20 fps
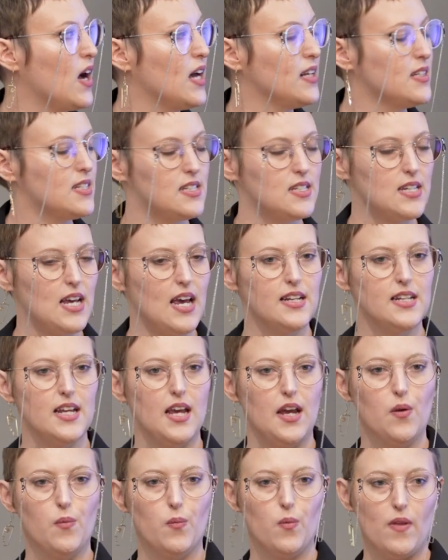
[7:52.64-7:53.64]

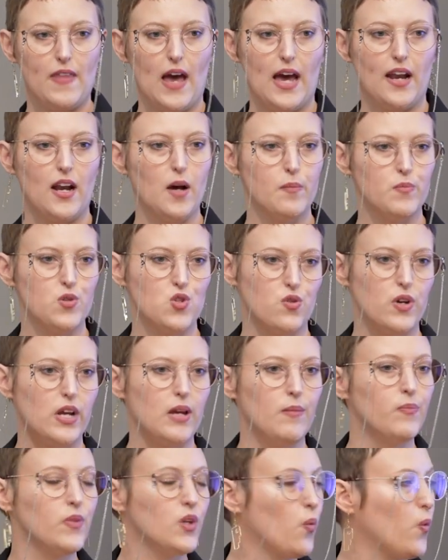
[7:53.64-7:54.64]
understanding that
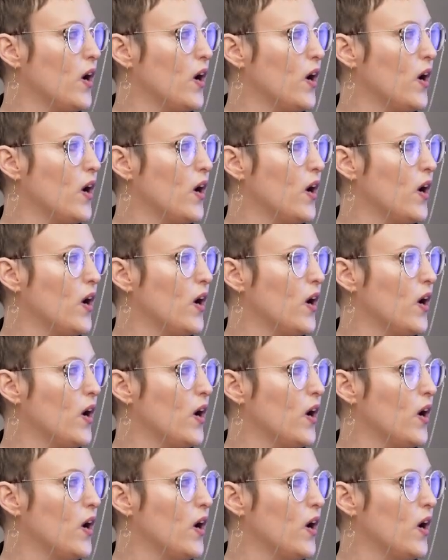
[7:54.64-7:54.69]
upstream,